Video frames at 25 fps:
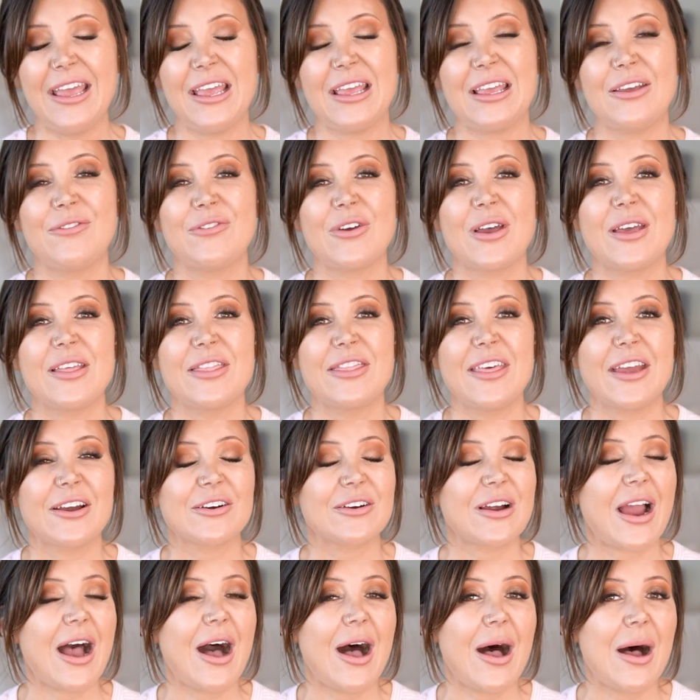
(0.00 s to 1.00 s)
If
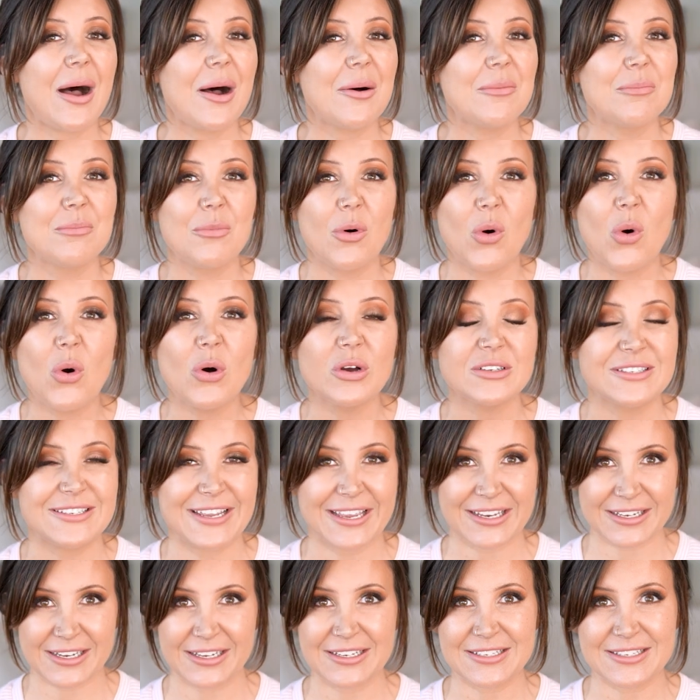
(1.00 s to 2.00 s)
there are more
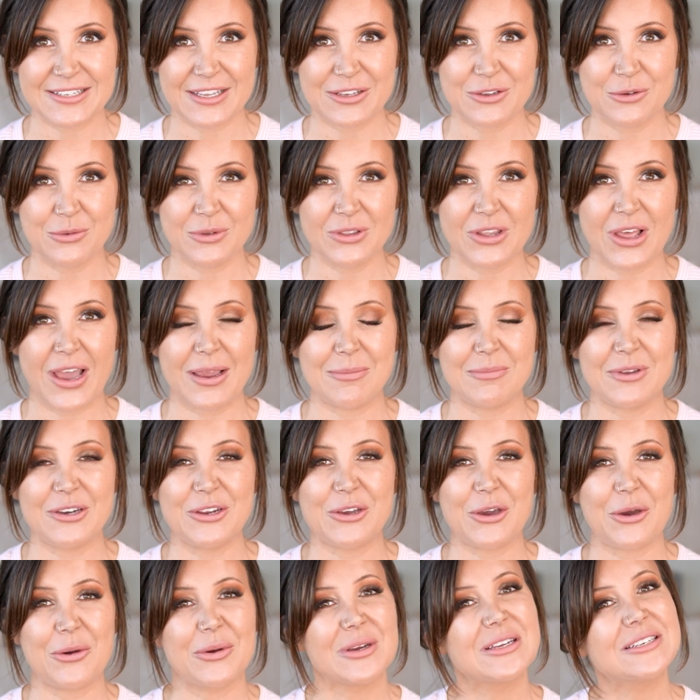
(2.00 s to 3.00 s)
techniques that you would like me
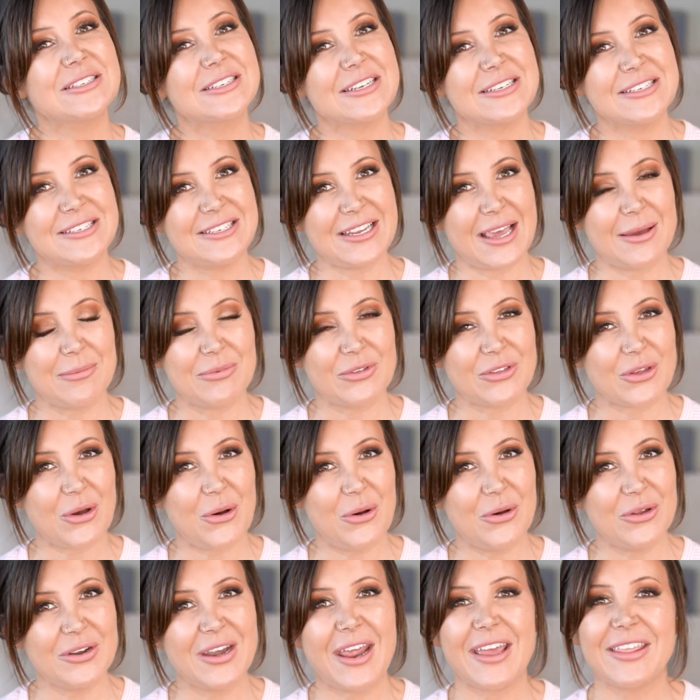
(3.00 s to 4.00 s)
to go into depth
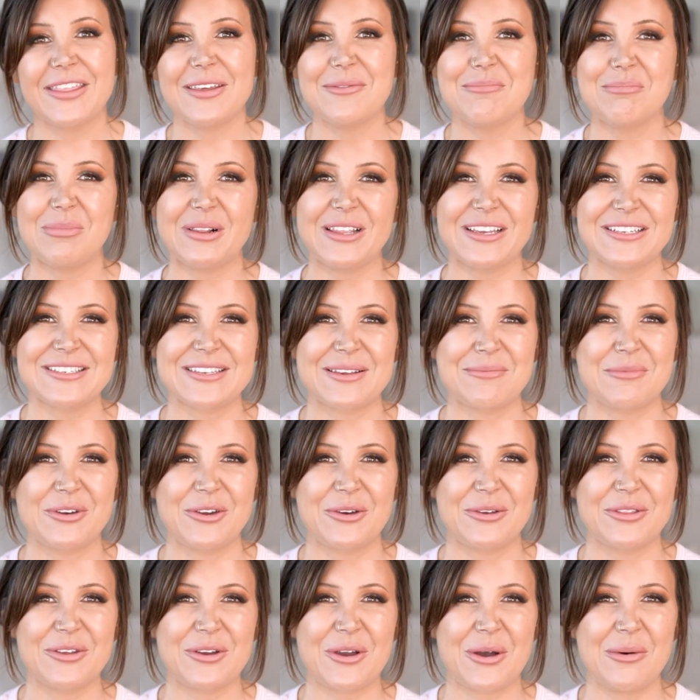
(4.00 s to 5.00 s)
on, then please let me
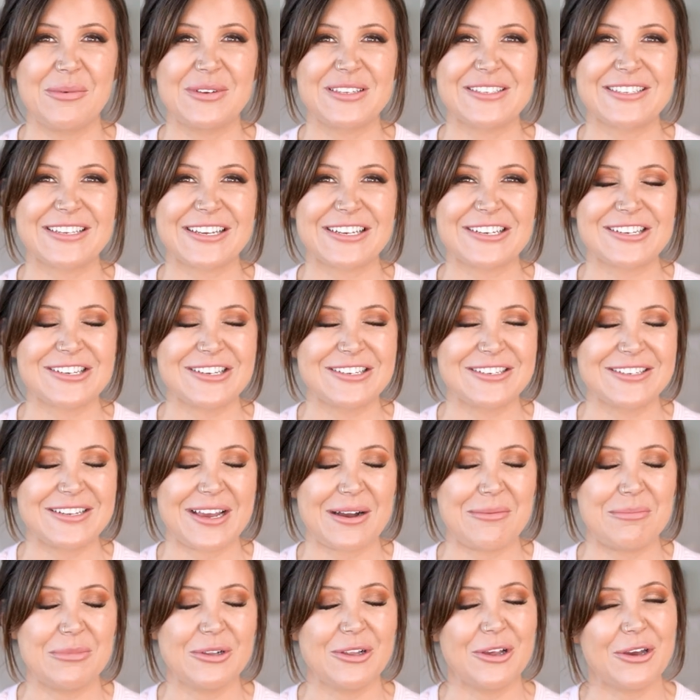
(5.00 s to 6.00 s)
know in the comment section
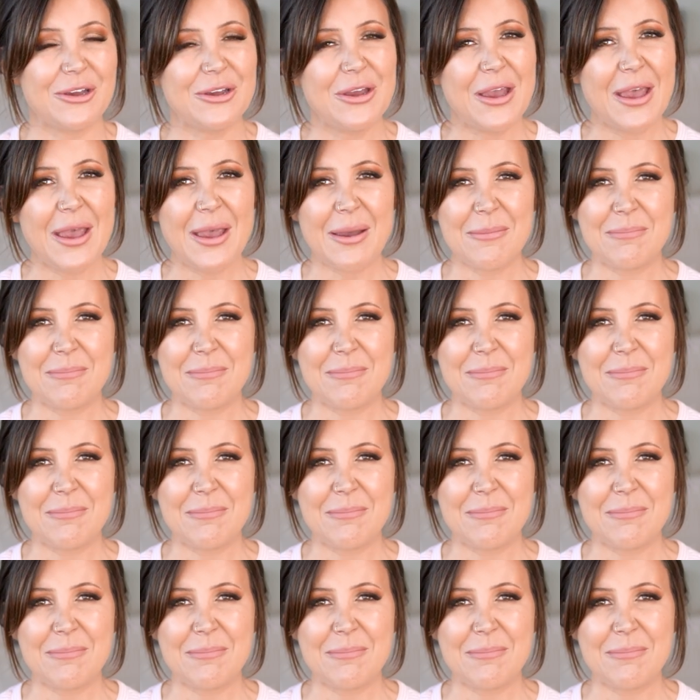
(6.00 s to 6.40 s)
down below.